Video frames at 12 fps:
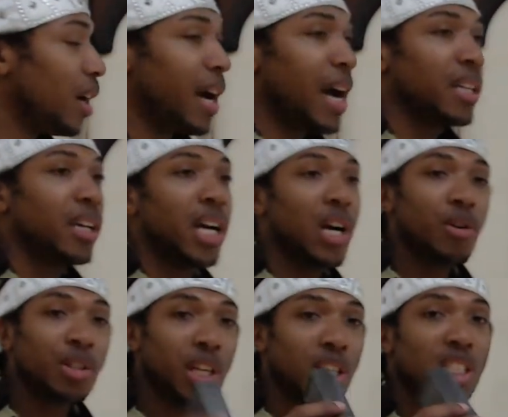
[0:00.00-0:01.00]
And the
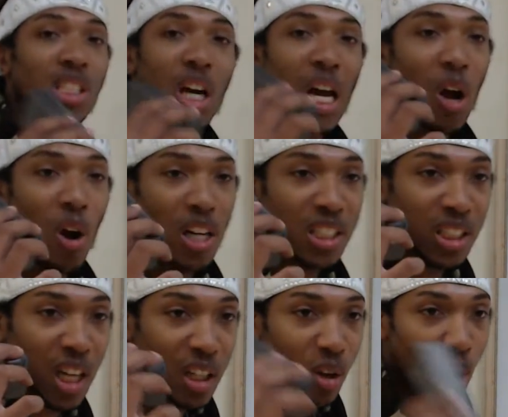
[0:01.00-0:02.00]
heritage is
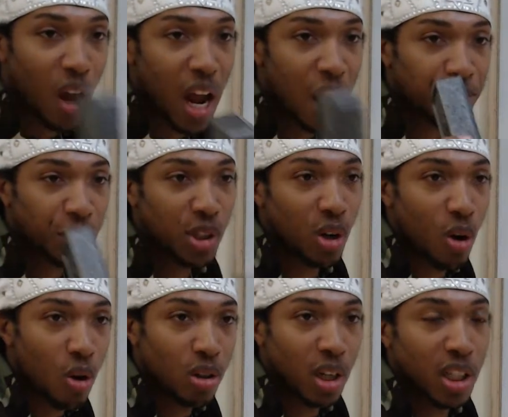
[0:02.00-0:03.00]
not after your
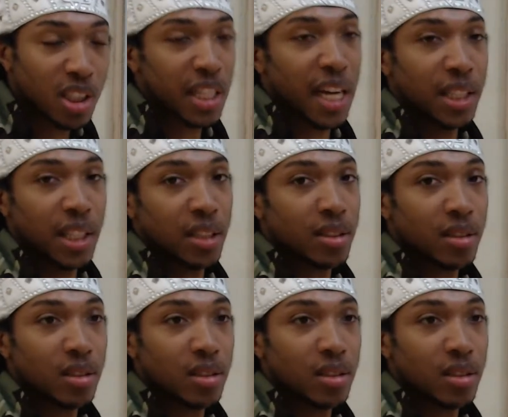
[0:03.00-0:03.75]
own understanding.